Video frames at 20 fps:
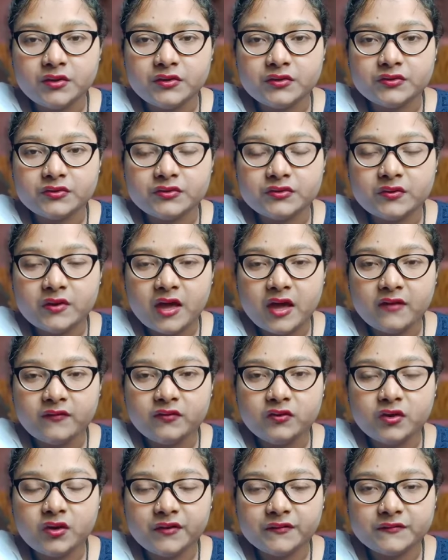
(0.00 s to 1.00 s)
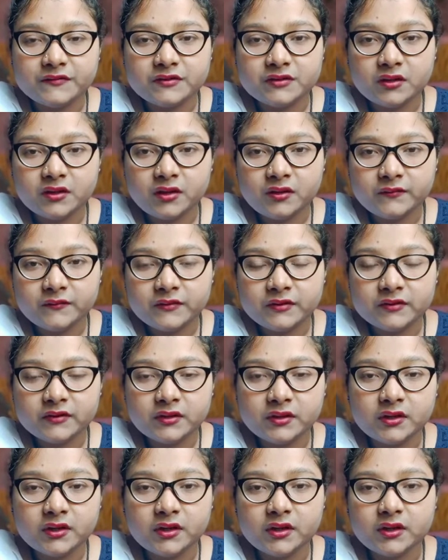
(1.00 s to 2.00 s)
So have you observed
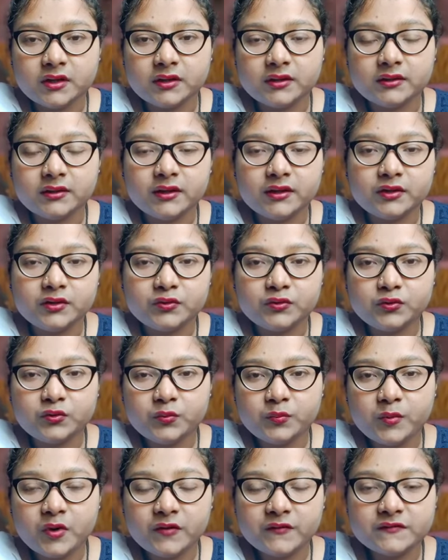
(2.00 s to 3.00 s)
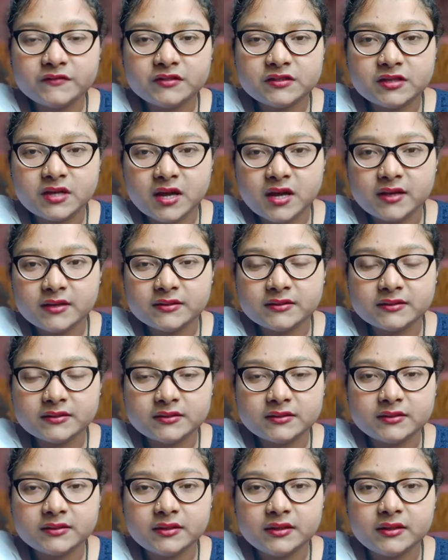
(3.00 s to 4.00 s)
that group of
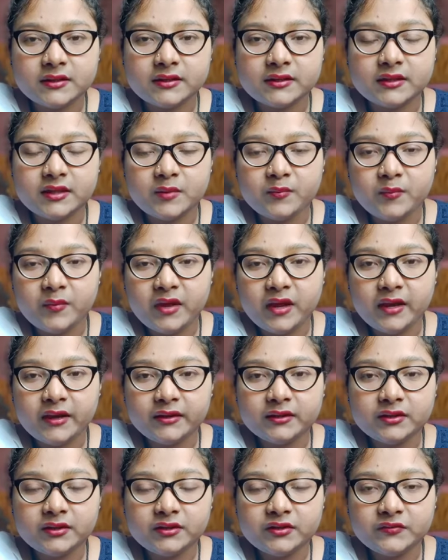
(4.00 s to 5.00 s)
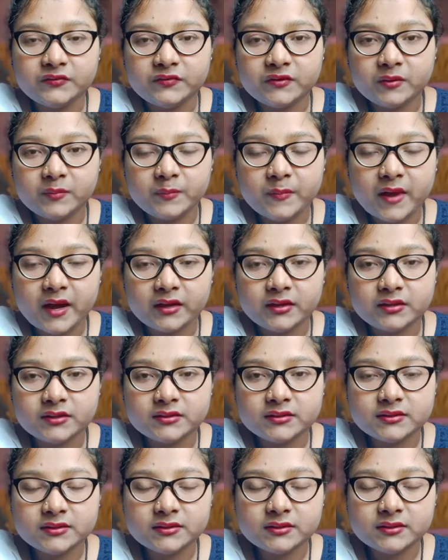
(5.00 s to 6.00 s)
stars, they made the different
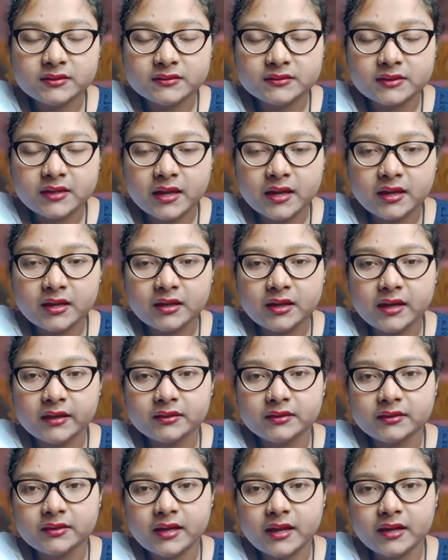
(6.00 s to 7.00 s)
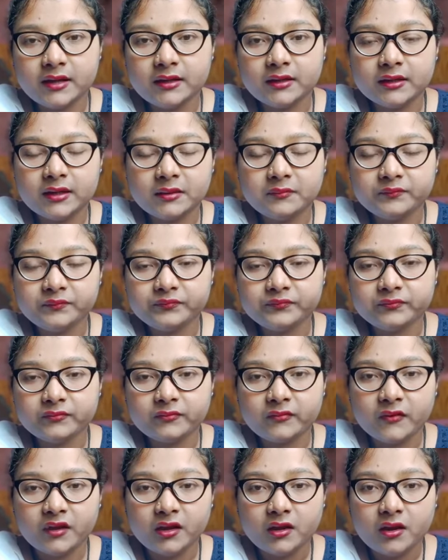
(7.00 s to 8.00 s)
patterns in the sky at the night time?
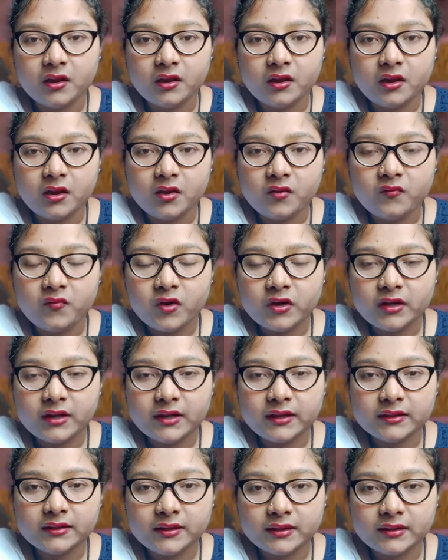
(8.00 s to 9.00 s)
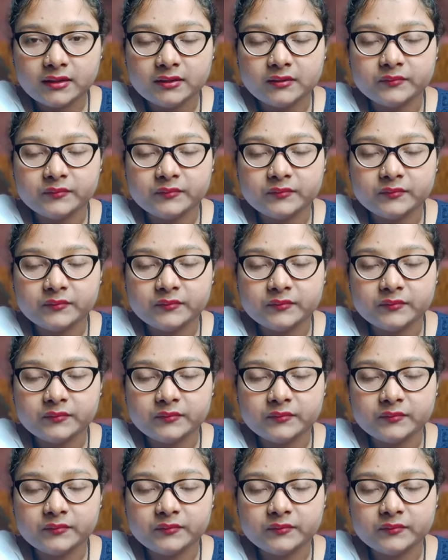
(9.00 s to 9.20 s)
What are they?